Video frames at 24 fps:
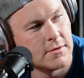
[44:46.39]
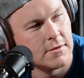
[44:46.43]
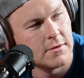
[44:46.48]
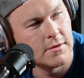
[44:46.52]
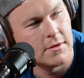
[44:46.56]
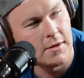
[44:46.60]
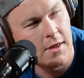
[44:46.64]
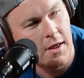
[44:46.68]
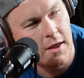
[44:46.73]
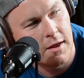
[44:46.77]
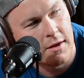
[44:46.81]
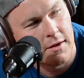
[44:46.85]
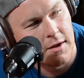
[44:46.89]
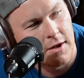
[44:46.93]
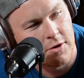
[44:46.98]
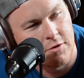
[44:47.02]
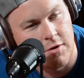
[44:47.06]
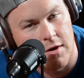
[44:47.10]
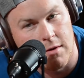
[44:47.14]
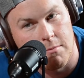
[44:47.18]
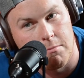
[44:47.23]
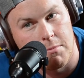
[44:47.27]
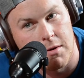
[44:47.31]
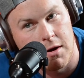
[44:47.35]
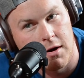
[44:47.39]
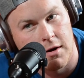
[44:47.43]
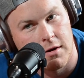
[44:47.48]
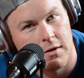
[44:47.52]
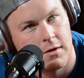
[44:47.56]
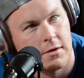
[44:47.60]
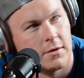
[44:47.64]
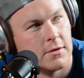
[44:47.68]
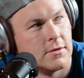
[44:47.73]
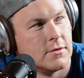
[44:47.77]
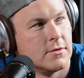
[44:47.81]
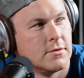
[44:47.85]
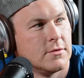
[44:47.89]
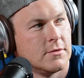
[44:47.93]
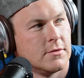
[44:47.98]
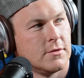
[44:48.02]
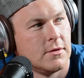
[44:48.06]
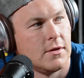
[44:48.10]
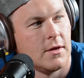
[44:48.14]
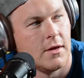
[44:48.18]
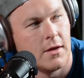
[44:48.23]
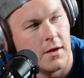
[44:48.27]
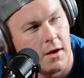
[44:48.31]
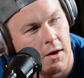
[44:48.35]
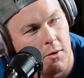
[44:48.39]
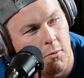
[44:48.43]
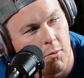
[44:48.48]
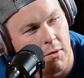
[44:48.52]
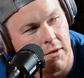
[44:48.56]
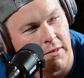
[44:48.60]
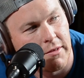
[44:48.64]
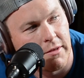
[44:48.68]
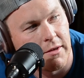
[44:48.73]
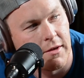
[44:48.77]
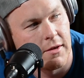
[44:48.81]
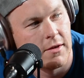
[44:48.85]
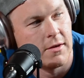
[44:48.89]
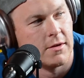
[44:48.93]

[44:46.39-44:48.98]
Yeah, I drink beer and whiskey